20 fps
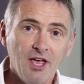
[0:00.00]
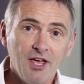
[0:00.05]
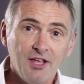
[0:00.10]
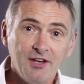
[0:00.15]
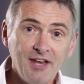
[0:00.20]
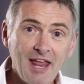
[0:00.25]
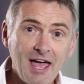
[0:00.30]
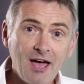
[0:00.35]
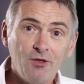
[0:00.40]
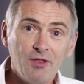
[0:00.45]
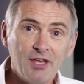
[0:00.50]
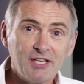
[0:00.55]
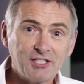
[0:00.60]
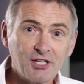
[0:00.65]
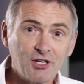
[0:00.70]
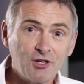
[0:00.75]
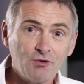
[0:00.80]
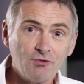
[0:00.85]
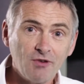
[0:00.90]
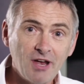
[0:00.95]
Now there's a
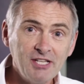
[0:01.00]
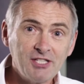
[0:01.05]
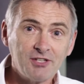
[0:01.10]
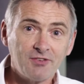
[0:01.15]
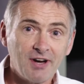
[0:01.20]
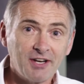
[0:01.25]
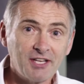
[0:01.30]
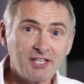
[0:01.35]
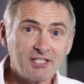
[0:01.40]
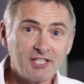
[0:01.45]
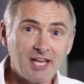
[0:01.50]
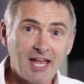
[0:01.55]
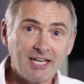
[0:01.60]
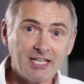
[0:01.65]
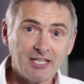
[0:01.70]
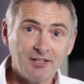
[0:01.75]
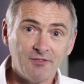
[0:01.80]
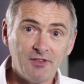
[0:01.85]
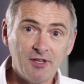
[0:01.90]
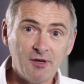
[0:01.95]
greater
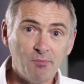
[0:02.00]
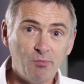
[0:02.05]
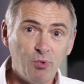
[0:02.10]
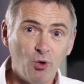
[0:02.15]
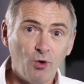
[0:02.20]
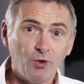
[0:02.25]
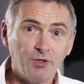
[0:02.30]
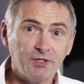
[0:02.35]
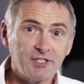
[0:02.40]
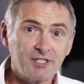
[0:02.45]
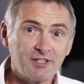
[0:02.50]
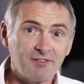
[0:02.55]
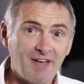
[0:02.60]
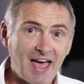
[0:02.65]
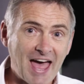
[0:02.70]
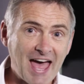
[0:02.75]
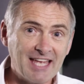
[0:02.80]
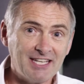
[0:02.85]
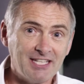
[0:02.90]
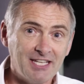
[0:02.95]
understanding of the importance of
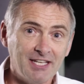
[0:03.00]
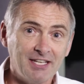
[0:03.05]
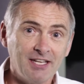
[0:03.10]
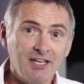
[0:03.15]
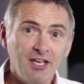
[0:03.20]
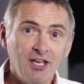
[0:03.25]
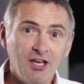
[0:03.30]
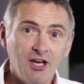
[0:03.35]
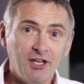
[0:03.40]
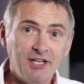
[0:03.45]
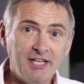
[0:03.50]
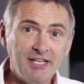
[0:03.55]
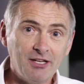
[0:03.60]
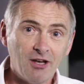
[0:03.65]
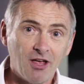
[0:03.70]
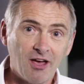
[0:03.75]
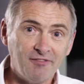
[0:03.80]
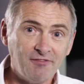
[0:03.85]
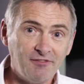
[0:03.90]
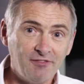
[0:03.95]
adding an
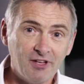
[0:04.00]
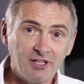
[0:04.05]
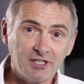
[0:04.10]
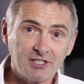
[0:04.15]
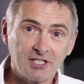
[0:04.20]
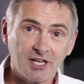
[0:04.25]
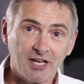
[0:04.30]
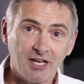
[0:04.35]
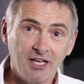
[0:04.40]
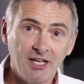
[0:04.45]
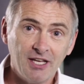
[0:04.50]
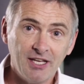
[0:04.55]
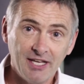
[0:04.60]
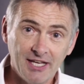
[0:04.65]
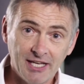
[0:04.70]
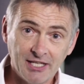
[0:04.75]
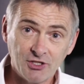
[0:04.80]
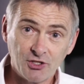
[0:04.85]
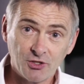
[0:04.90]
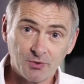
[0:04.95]
inline filter
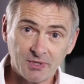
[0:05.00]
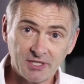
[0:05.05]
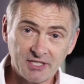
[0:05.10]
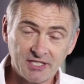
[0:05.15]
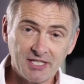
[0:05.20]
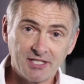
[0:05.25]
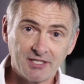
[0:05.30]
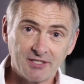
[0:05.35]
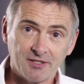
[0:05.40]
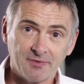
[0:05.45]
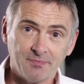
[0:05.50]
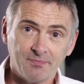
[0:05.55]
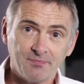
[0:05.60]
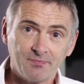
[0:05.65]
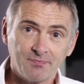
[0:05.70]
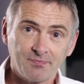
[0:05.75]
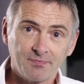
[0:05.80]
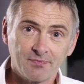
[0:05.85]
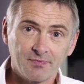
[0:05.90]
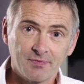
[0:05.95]
into a system.
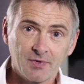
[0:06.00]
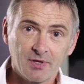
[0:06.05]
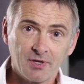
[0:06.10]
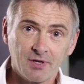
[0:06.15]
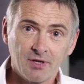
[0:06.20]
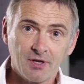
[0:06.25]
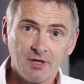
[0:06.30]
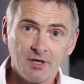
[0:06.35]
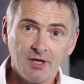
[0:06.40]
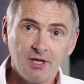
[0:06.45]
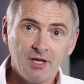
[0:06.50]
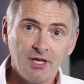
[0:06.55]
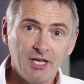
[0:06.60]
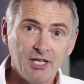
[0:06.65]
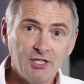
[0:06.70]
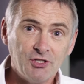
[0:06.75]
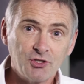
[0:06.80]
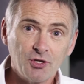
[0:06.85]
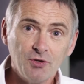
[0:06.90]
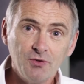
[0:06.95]

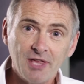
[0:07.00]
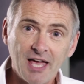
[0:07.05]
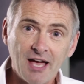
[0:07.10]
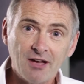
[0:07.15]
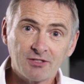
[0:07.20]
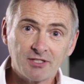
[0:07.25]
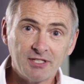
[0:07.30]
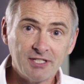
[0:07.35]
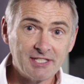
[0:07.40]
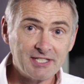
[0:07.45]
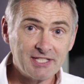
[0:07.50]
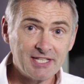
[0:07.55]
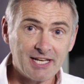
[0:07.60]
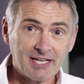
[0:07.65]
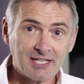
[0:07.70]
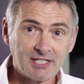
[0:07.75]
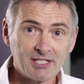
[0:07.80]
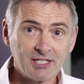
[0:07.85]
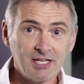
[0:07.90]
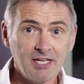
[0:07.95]
In
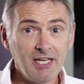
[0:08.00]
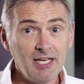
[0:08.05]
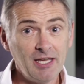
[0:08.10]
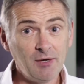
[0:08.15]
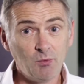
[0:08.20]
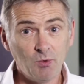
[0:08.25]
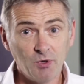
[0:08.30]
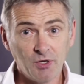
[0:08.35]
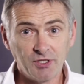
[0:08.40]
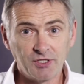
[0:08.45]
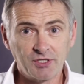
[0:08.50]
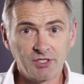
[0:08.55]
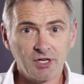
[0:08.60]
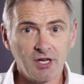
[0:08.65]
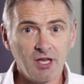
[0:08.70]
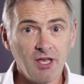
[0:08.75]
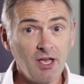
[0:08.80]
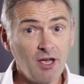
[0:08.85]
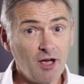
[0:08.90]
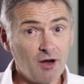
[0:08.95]
2006, it was
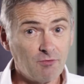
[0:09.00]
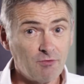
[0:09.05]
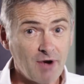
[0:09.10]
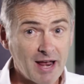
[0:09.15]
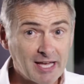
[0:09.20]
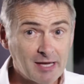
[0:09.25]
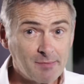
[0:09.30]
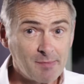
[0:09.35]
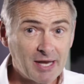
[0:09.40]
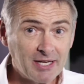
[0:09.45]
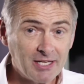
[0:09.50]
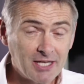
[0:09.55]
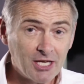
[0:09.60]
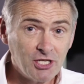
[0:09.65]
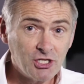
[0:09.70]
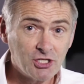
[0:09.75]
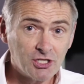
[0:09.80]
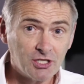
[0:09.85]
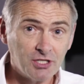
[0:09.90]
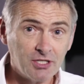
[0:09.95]
a
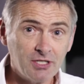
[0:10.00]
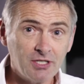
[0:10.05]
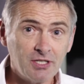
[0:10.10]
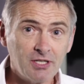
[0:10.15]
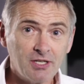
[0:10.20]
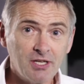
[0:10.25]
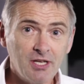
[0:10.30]
recommendation.